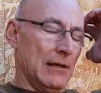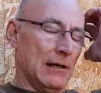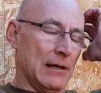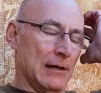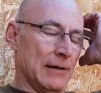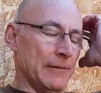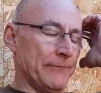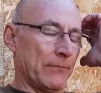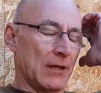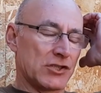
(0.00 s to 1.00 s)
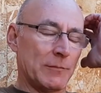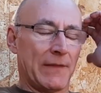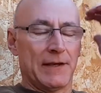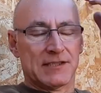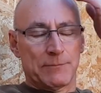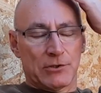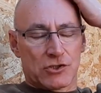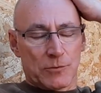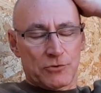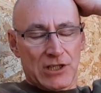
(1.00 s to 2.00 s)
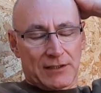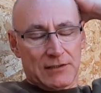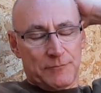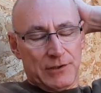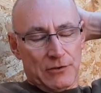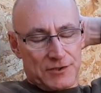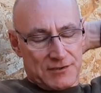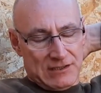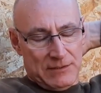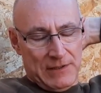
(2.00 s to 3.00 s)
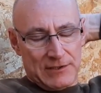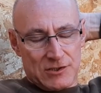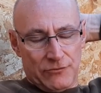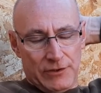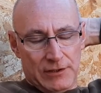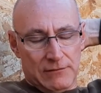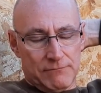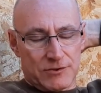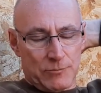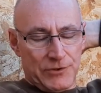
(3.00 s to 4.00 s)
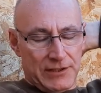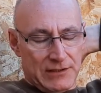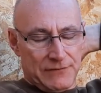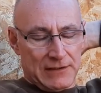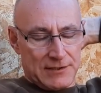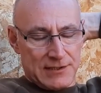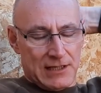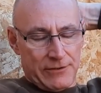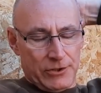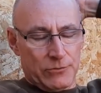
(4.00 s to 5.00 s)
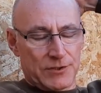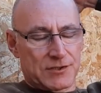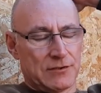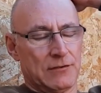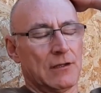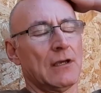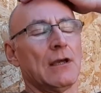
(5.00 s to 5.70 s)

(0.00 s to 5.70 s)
Some of that is a bit subjective because it depends on the something hit the fan scenario as to